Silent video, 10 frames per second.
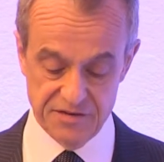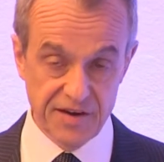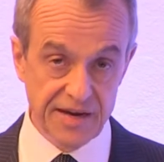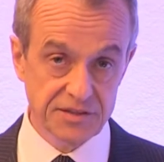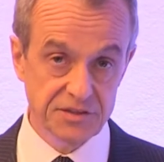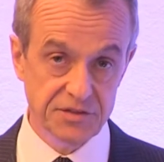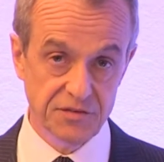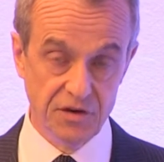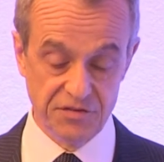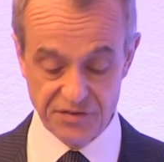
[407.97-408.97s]
event,
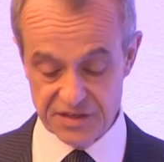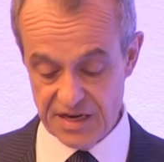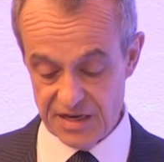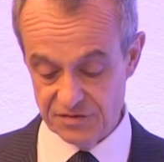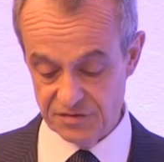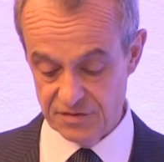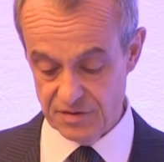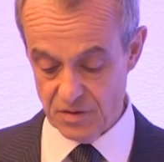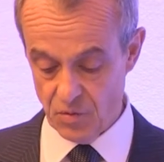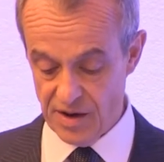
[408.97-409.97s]
3 days,
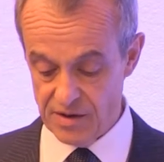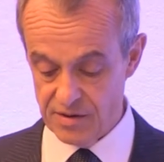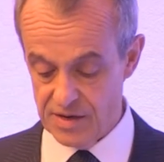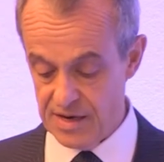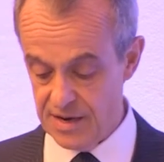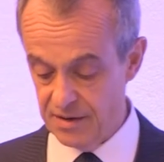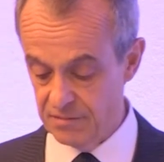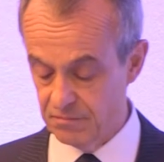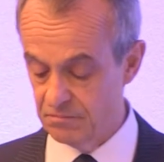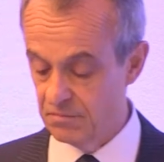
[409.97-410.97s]

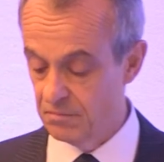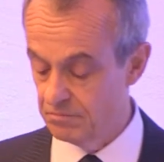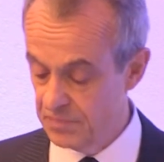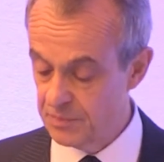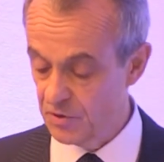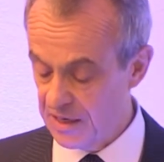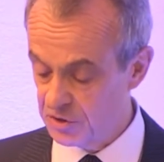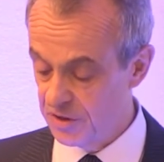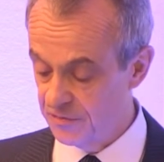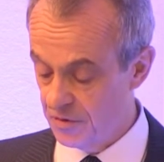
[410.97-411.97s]
where people
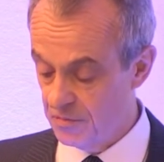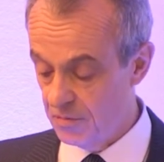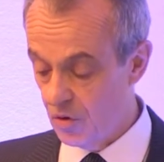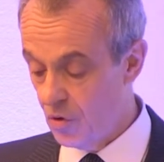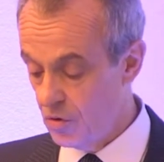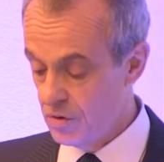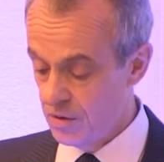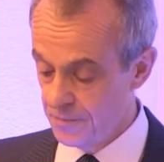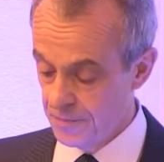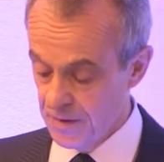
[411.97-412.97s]
actually from all
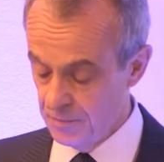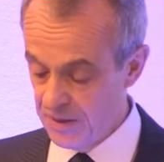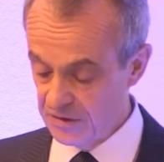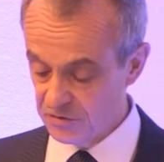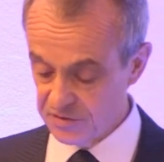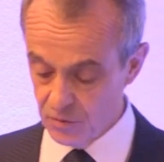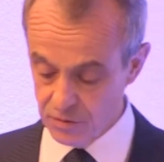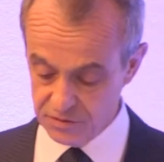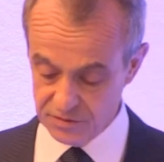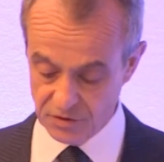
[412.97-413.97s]
parts of the
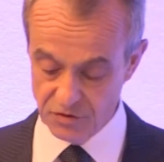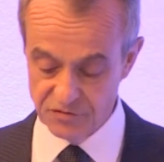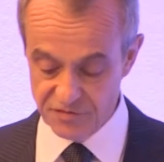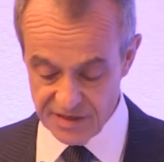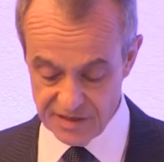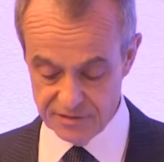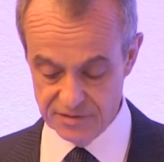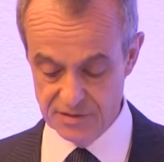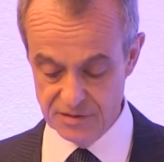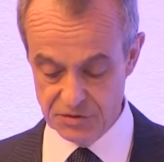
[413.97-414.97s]
world
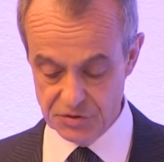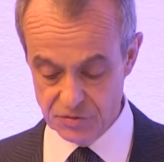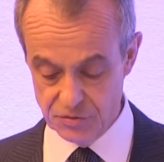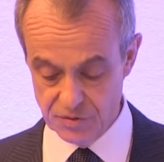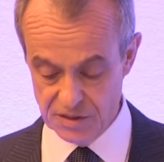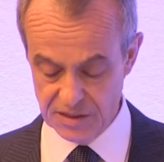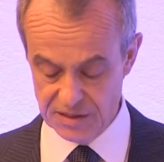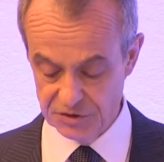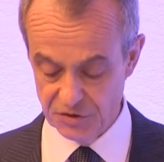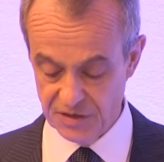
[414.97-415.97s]
convene to
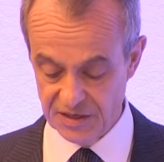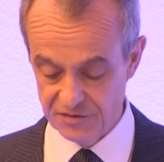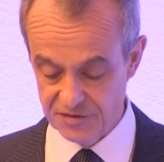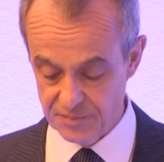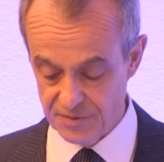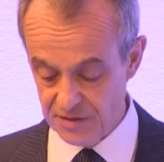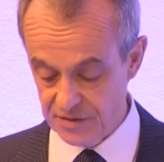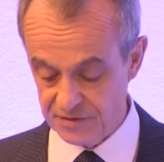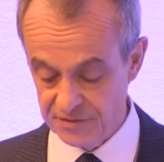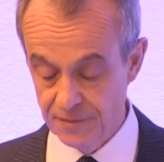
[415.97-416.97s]
showcase their
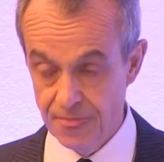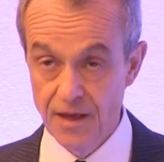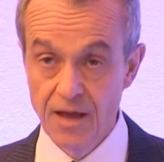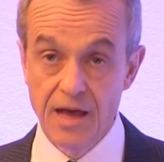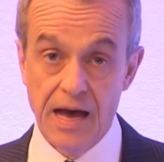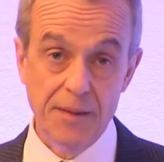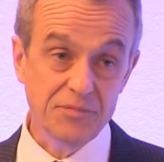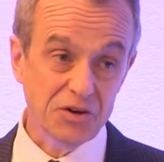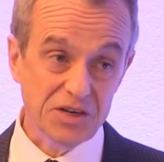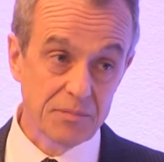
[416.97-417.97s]
products.
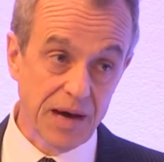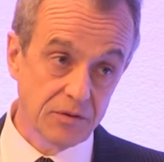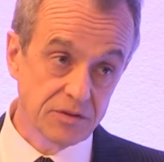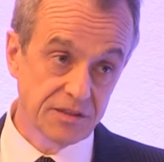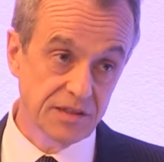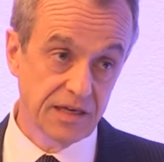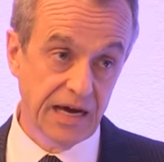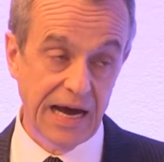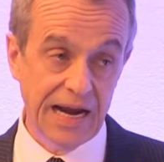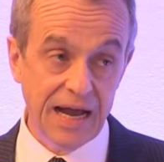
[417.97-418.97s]
I'm talking about
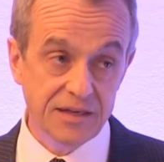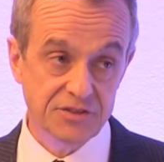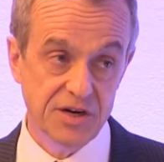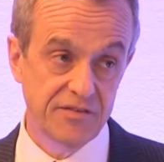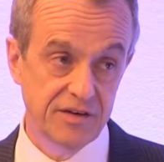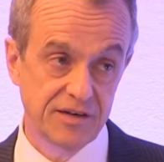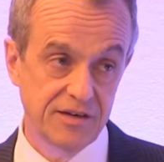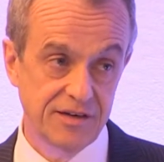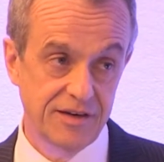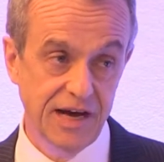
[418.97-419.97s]
halal
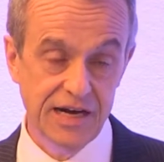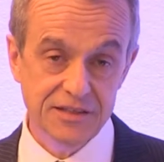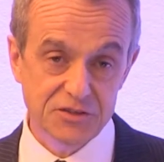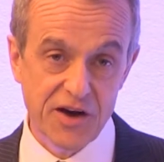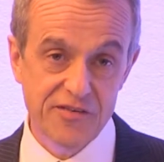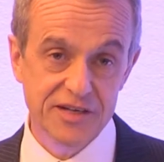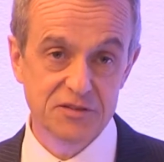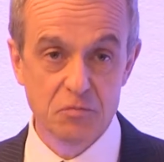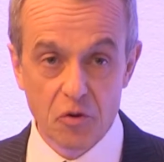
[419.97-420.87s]
travel. Halal travel is